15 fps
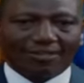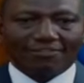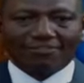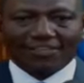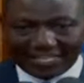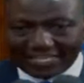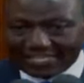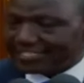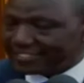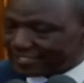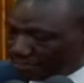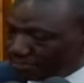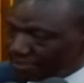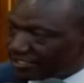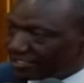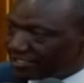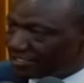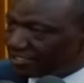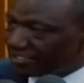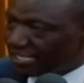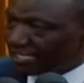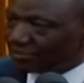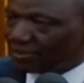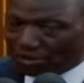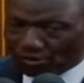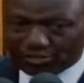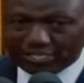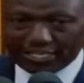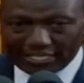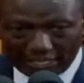The Kenya summit that we are
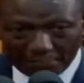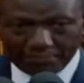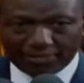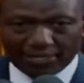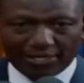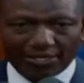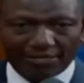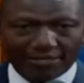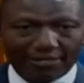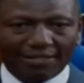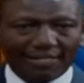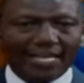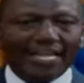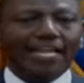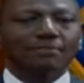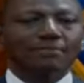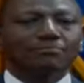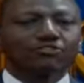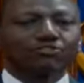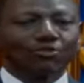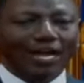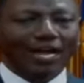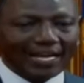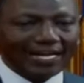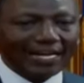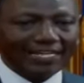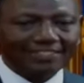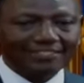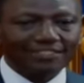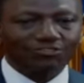holding in April aims to
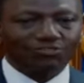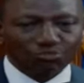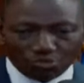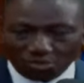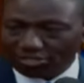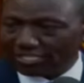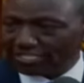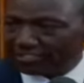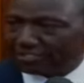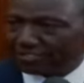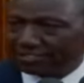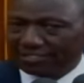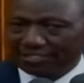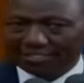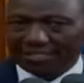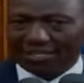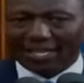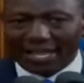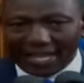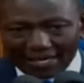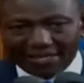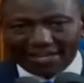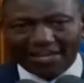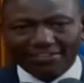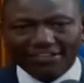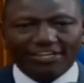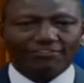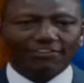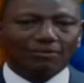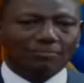highlight to donors and
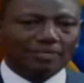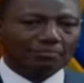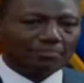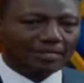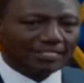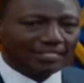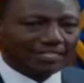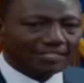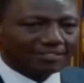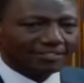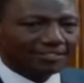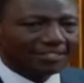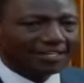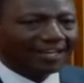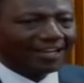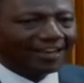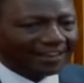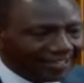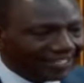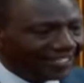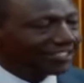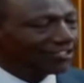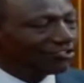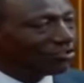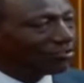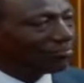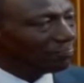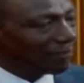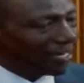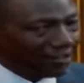other development partners
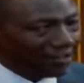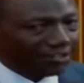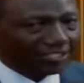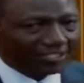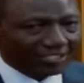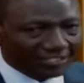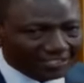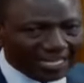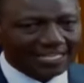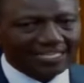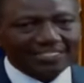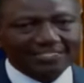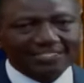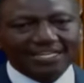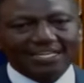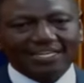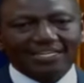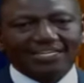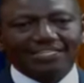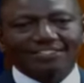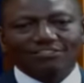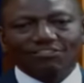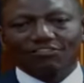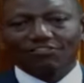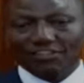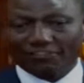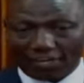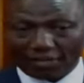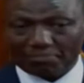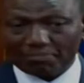critical priority target areas of
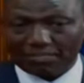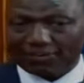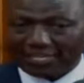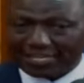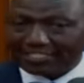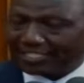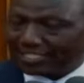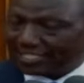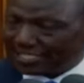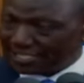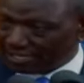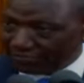development financing in